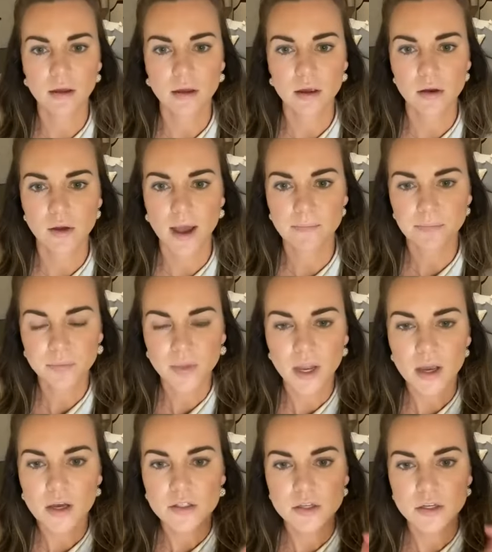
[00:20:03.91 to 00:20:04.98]
Okay,
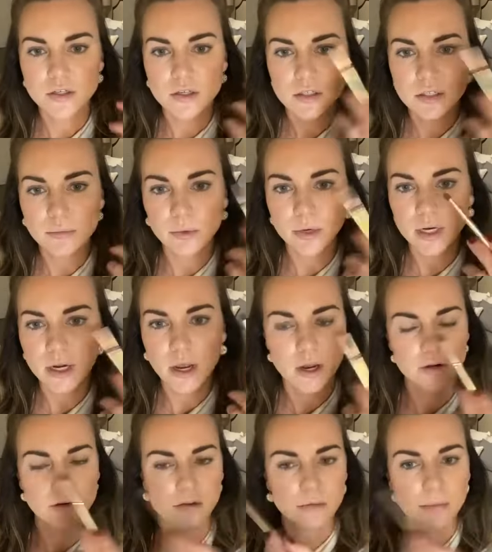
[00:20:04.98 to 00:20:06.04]
so I took Sabrina
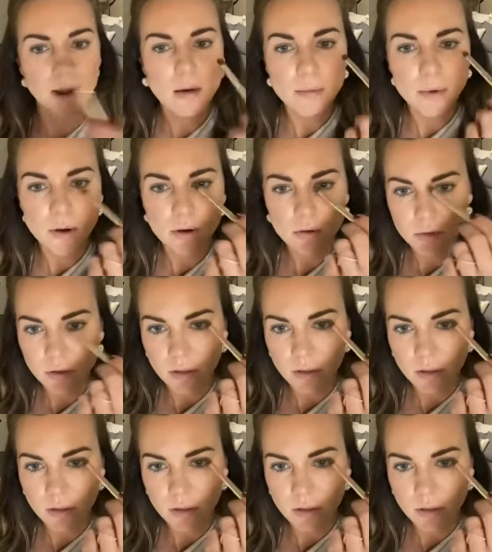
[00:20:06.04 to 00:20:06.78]
under the brow bone,